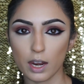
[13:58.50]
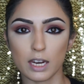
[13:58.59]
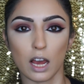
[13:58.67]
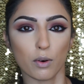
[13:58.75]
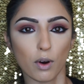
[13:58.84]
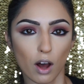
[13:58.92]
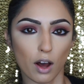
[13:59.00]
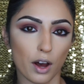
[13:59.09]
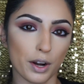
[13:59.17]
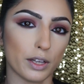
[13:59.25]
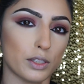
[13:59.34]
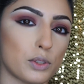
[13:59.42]
Now,
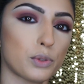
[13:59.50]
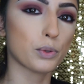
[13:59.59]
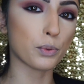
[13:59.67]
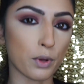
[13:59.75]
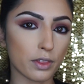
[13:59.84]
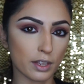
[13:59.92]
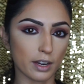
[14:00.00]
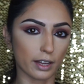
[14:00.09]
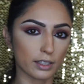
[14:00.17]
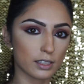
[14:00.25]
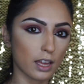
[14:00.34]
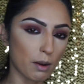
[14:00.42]
on to the
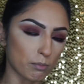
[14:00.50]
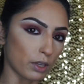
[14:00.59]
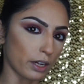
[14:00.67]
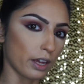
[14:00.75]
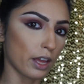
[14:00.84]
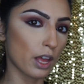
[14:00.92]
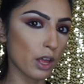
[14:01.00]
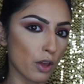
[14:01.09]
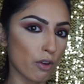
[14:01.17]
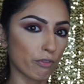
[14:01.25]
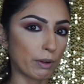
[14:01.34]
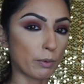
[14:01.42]
next side. I'm gonna
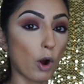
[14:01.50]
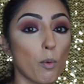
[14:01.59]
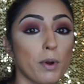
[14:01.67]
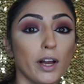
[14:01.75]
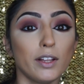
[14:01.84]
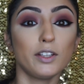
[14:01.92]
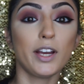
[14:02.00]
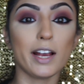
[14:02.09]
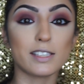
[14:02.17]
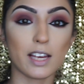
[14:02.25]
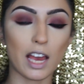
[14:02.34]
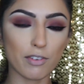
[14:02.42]
flip. Oh my god, you
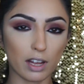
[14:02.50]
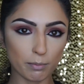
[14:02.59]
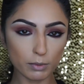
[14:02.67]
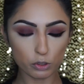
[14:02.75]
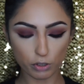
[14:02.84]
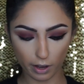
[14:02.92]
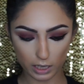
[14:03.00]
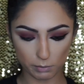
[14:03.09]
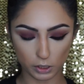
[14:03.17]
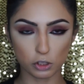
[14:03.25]
guys, I'm gonna show you guys my